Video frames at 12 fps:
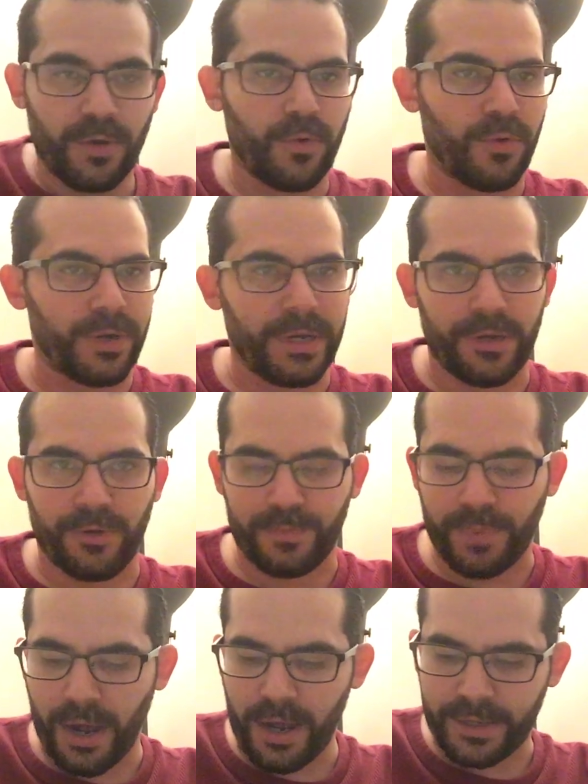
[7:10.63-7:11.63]
or in your
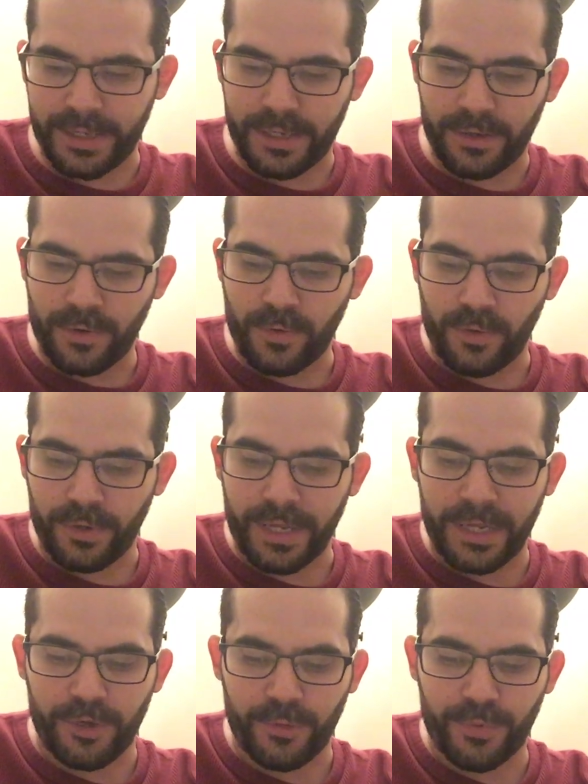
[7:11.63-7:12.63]
pocket, or
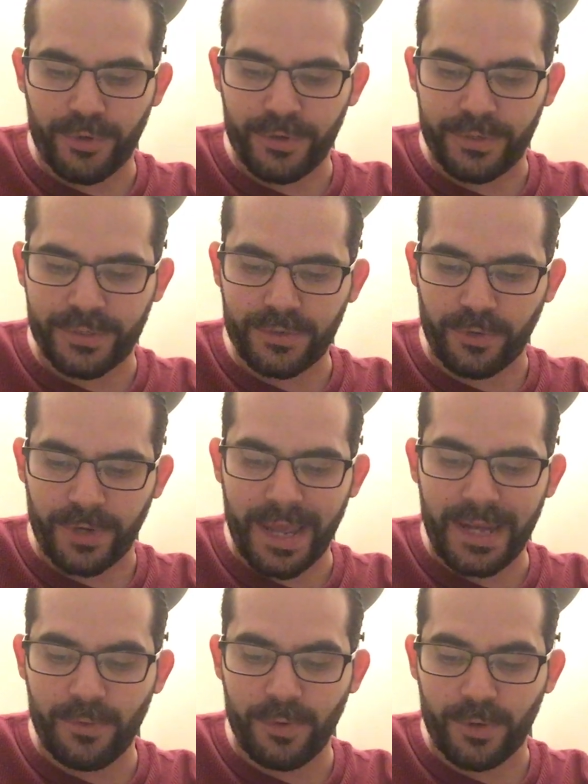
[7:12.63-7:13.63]
in your purse, or
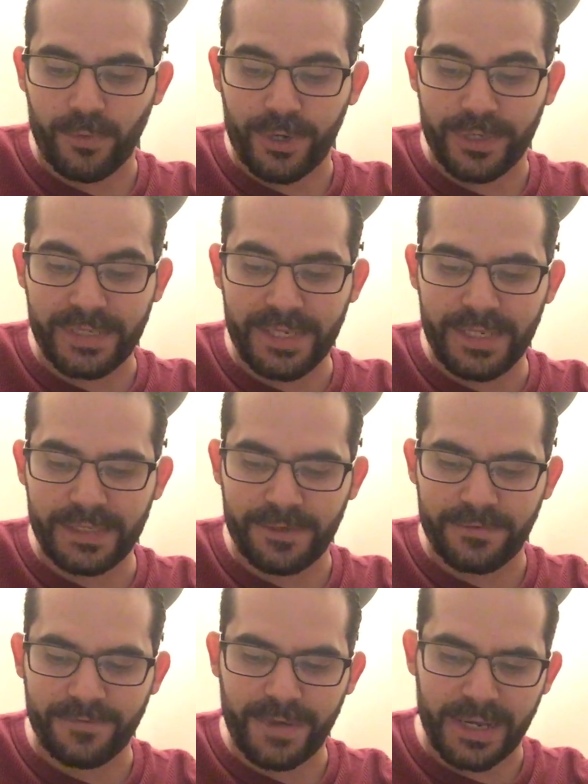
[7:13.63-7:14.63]
anywhere where it's easy to
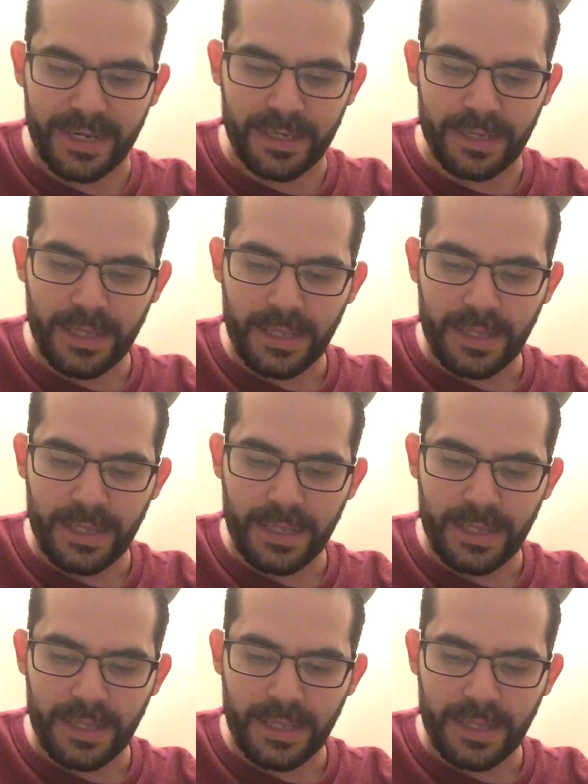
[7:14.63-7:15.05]
find.